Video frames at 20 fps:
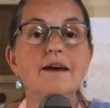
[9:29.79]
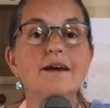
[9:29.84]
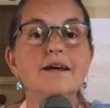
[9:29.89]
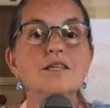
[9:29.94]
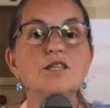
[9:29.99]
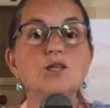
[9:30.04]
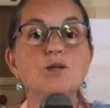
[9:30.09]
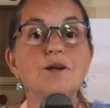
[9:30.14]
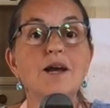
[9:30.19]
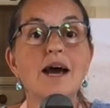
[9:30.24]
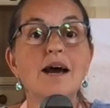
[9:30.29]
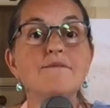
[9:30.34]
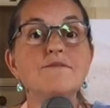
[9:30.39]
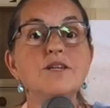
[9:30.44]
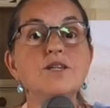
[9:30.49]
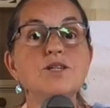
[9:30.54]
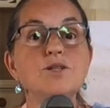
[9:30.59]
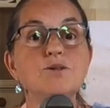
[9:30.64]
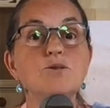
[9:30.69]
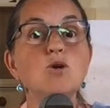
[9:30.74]
So you'd have to
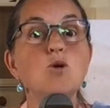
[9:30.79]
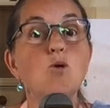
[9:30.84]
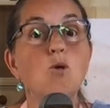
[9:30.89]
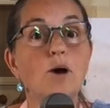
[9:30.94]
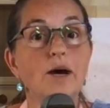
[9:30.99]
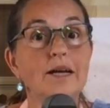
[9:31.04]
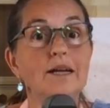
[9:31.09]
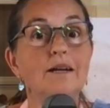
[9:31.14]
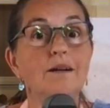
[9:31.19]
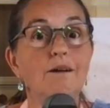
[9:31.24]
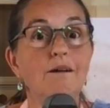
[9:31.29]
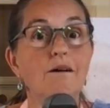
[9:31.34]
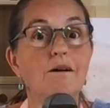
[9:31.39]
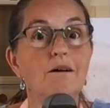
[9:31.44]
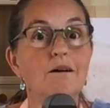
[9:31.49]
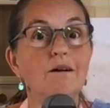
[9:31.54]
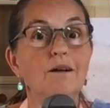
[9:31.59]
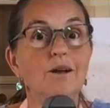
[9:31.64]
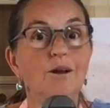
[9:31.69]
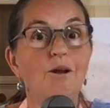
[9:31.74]
do quite a
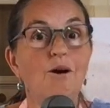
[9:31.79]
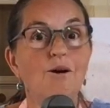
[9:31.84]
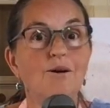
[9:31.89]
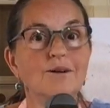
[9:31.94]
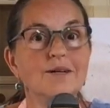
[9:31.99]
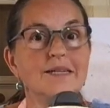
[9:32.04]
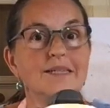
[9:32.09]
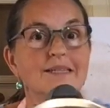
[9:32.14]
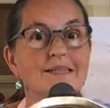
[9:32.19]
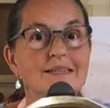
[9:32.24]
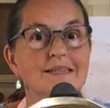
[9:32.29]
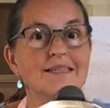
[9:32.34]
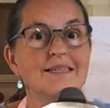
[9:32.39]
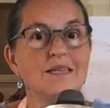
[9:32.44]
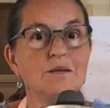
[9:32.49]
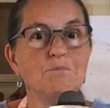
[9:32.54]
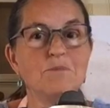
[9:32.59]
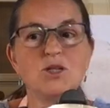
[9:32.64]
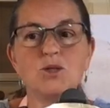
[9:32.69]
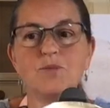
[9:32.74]
long distance
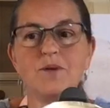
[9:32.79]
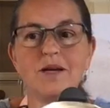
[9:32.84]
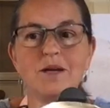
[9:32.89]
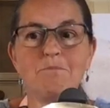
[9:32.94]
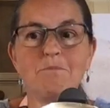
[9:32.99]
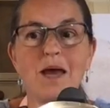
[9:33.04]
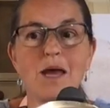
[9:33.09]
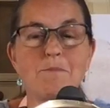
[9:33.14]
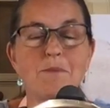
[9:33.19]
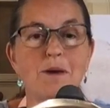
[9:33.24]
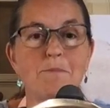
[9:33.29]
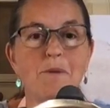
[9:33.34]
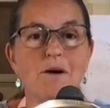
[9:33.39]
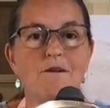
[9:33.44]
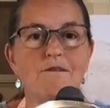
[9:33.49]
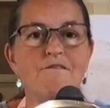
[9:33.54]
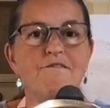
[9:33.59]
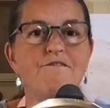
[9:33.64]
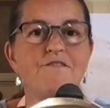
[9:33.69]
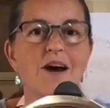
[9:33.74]
in between, maybe
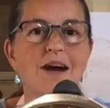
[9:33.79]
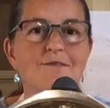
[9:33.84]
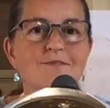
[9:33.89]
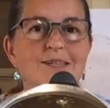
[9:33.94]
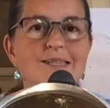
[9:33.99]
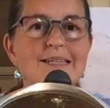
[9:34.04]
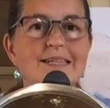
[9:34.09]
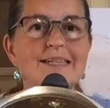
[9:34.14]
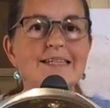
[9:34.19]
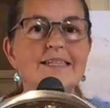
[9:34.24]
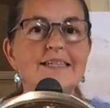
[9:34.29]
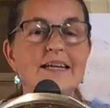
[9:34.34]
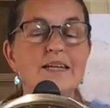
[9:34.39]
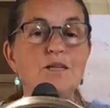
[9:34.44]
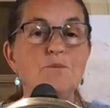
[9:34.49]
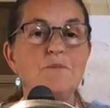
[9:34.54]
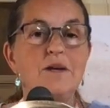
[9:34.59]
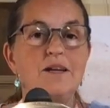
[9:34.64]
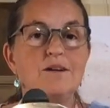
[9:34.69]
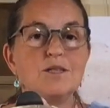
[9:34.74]
about 5 or 6
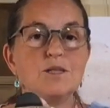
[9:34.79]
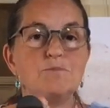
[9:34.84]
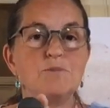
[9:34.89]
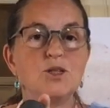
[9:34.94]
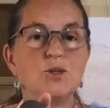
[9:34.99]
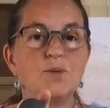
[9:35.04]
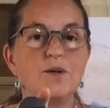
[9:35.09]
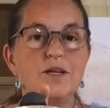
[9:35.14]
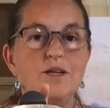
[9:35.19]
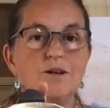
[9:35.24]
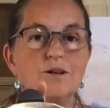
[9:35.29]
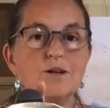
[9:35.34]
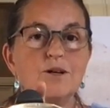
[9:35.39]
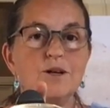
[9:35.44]
centimeters between your